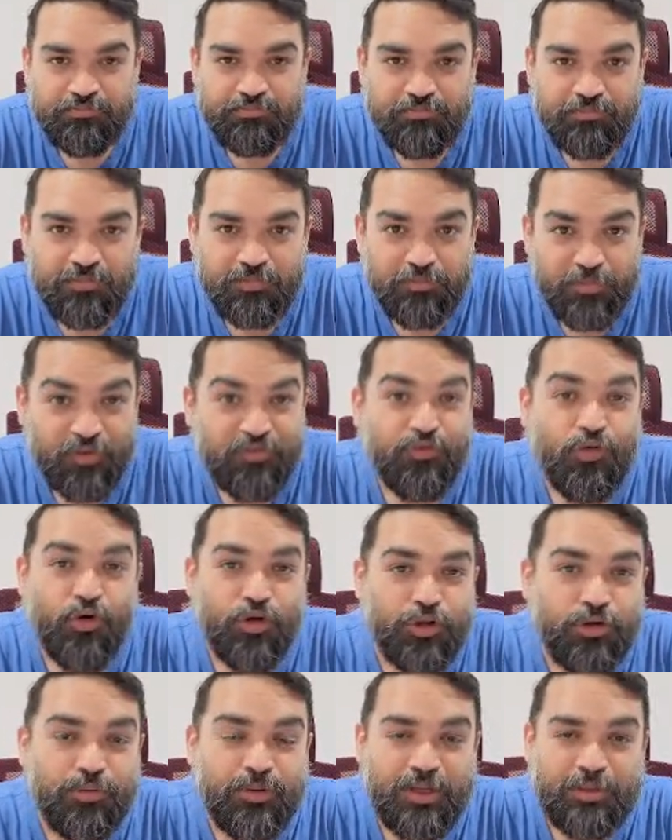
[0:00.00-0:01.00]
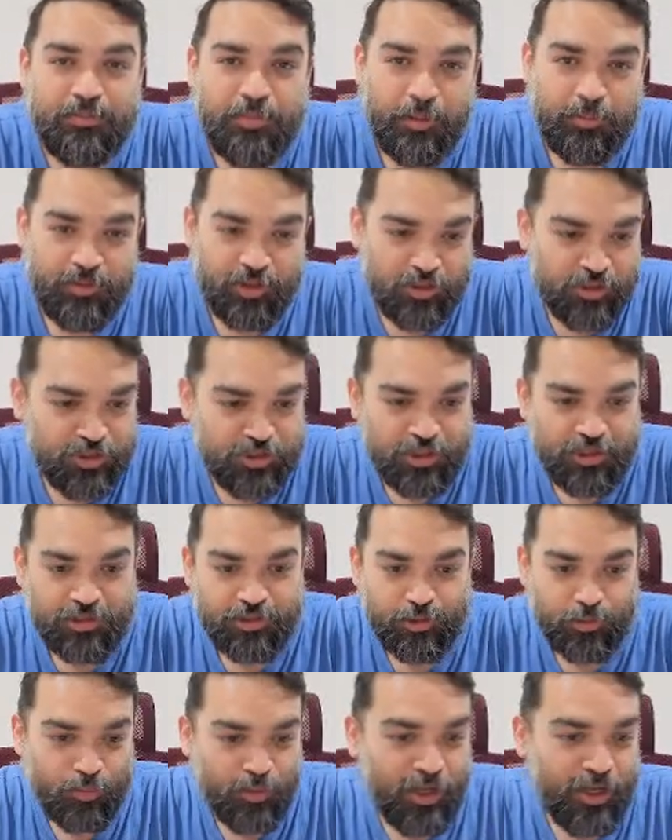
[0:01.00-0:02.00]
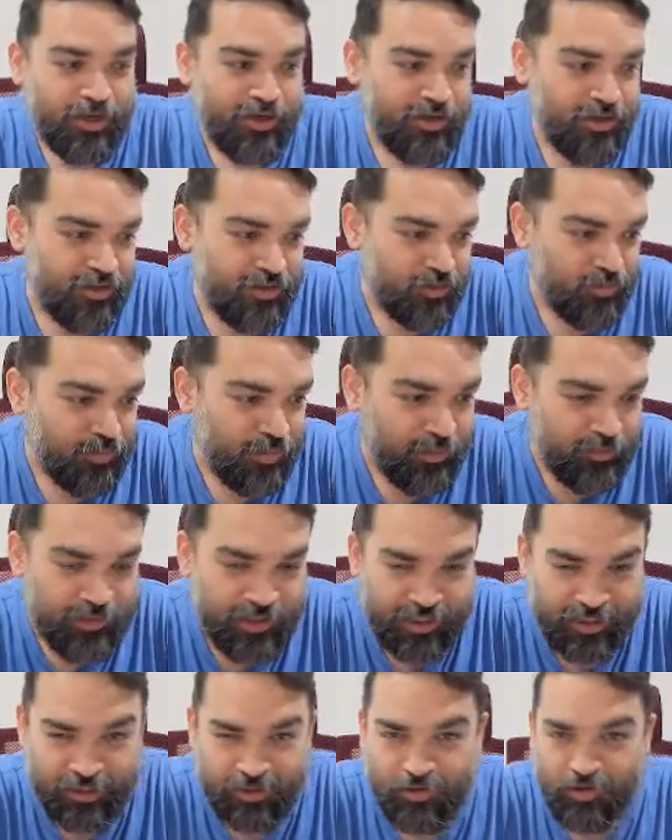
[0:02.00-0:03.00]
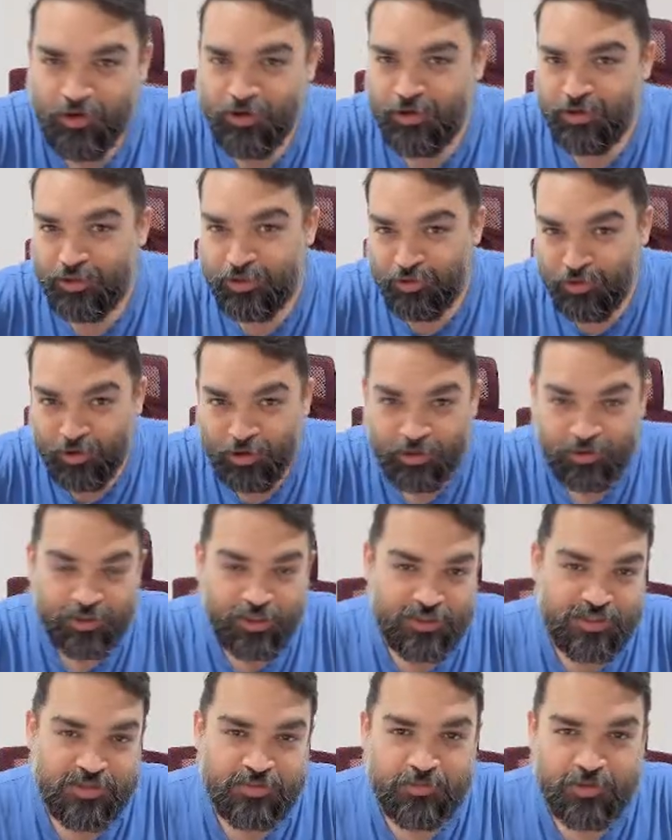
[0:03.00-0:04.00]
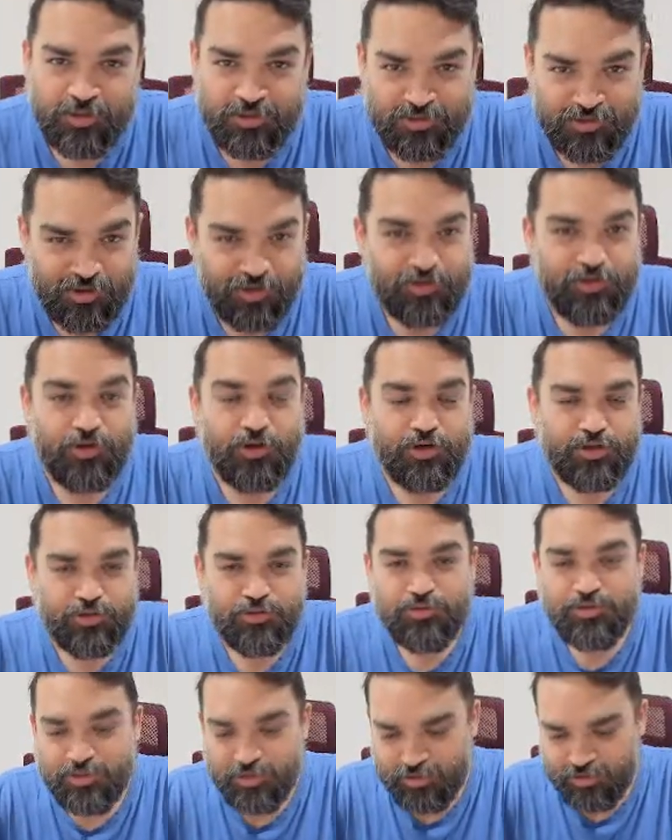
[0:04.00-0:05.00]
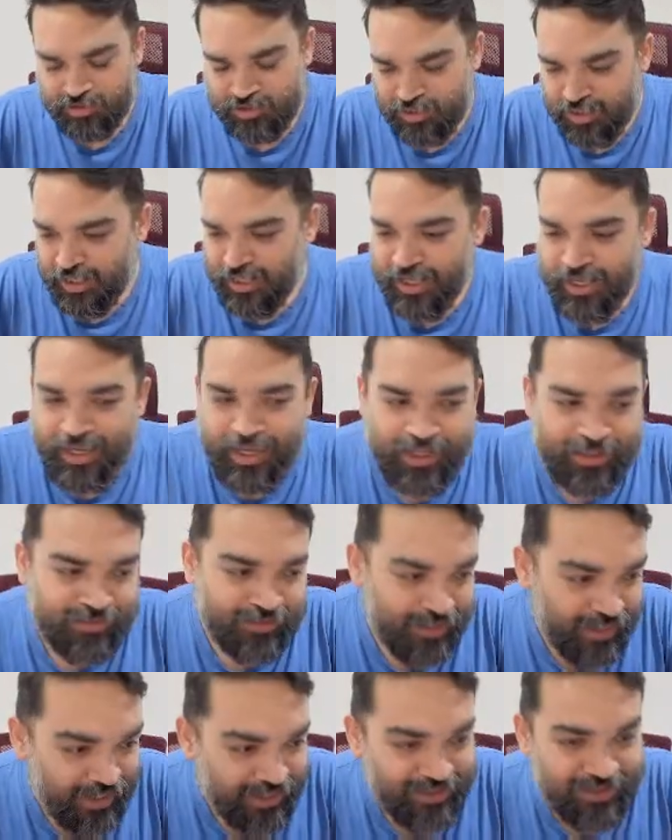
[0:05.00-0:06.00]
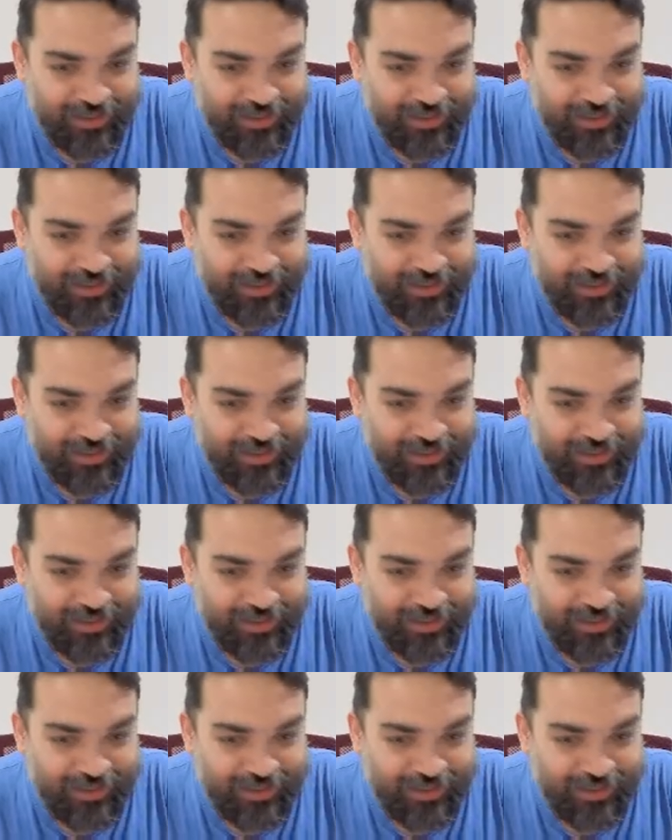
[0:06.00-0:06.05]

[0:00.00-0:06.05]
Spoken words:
before you can publish a URL to public or your customers or your users. And that